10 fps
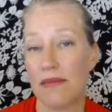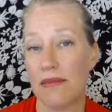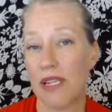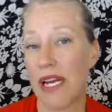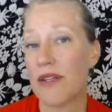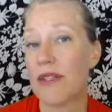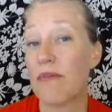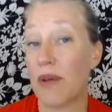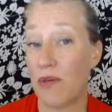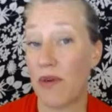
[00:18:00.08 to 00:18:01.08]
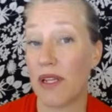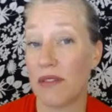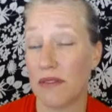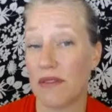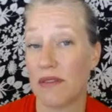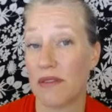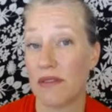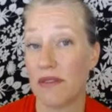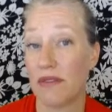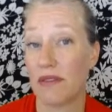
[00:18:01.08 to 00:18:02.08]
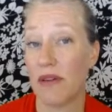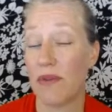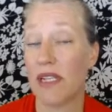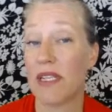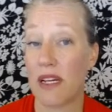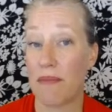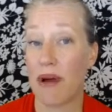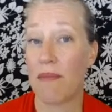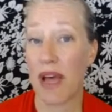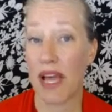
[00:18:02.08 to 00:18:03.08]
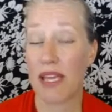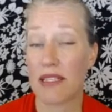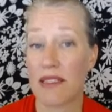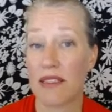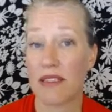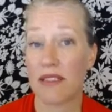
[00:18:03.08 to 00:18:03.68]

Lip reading: Here's a big one. I want to talk about bias,